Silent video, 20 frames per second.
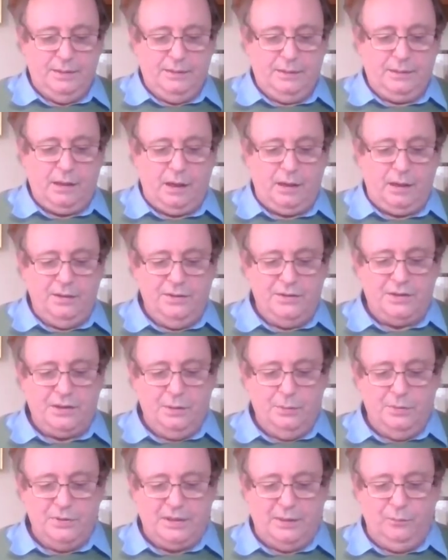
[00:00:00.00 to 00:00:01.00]
Collins, who
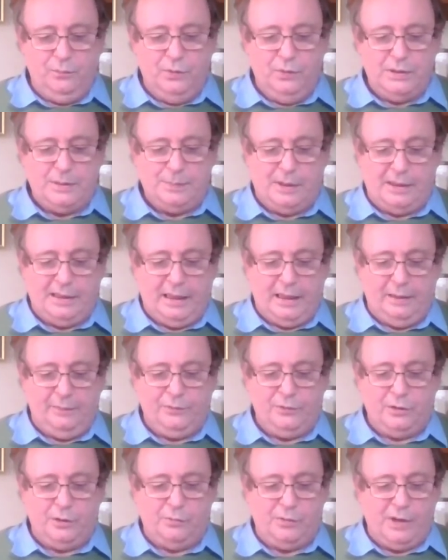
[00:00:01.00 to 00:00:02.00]
was influenced by
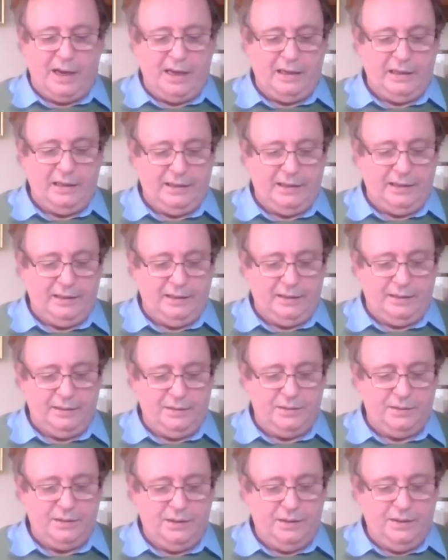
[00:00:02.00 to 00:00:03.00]
Alfred O'Rahilly
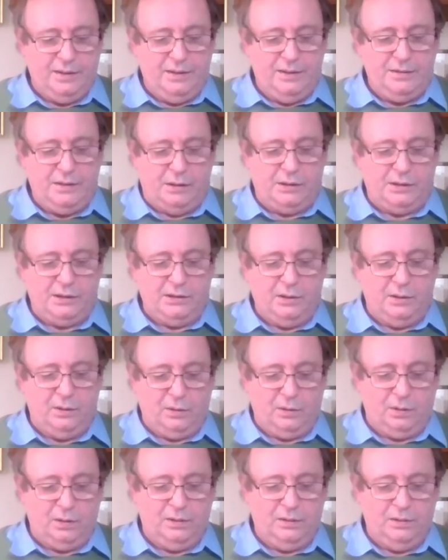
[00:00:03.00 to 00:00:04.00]
and Duncan
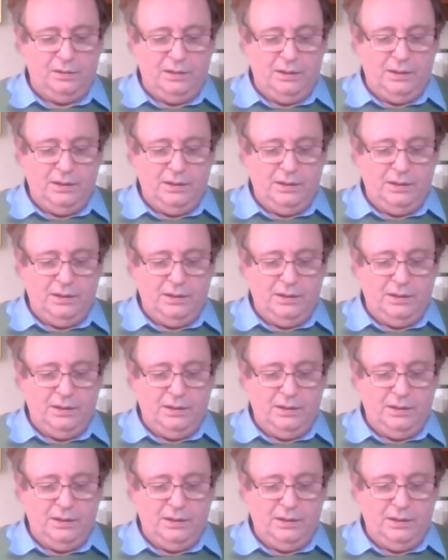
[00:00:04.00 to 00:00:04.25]
Hall,